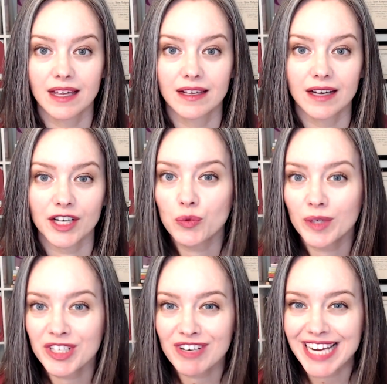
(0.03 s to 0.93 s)
Are you
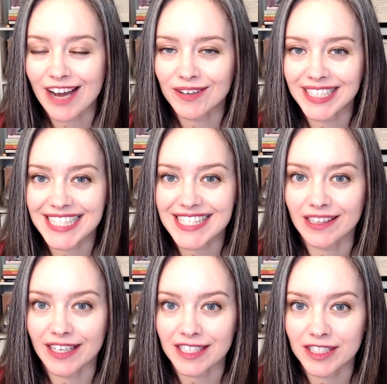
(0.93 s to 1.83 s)
wondering how to get
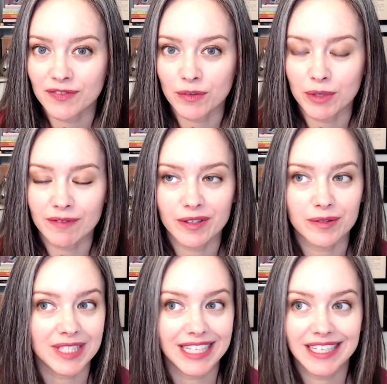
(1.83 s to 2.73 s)
selected for one of those
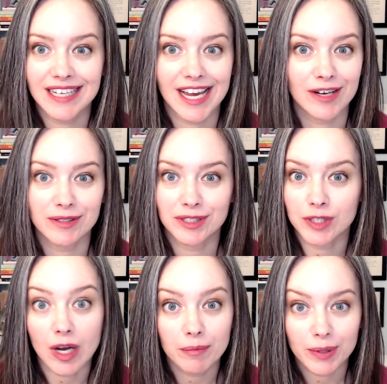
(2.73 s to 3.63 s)
in-house
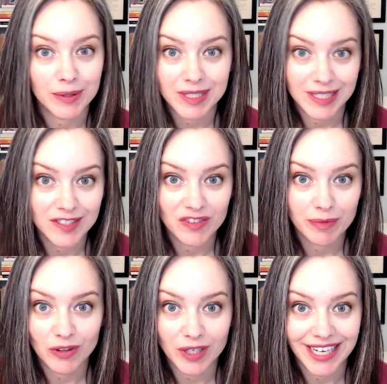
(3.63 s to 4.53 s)
job postings you've been
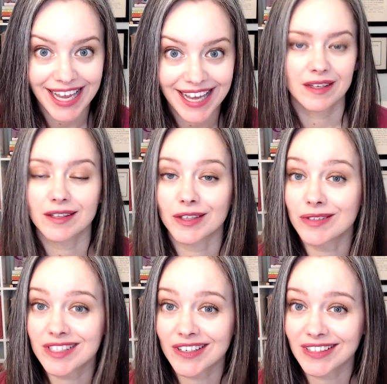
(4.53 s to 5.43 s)
looking at? You'll
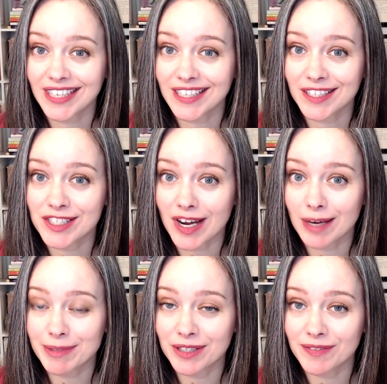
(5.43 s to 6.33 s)
start landing job
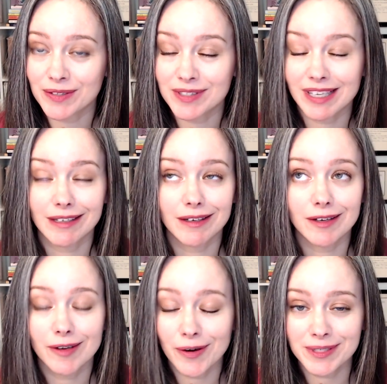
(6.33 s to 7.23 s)
interviews in
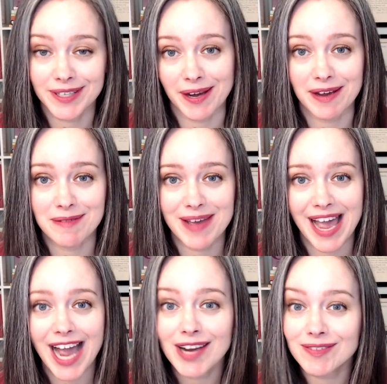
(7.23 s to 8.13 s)
no time
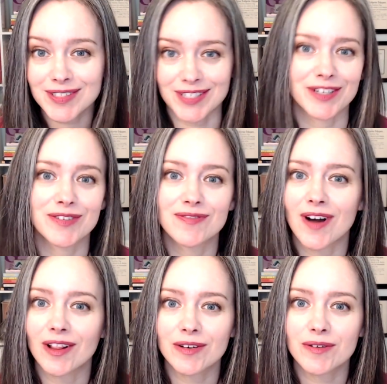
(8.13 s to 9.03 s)
after you
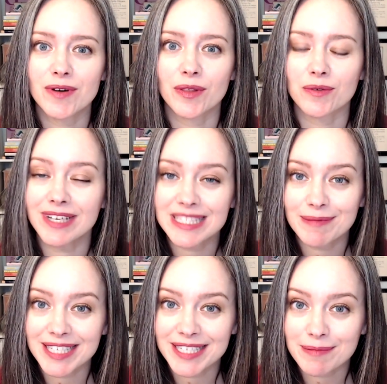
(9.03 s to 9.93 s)
follow the resume
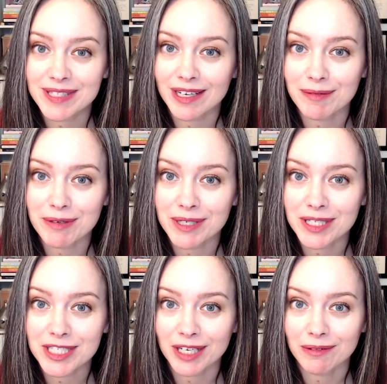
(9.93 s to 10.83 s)
tips that I'm going to
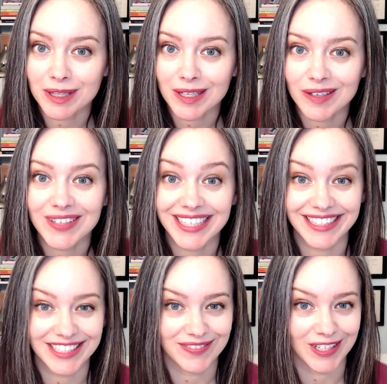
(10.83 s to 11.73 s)
share with you in
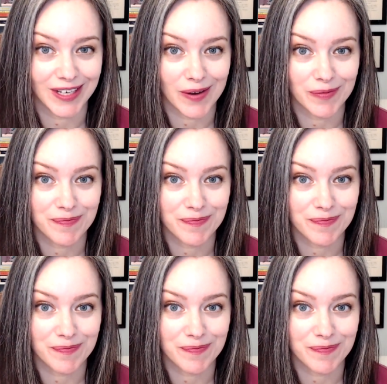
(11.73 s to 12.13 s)
this video.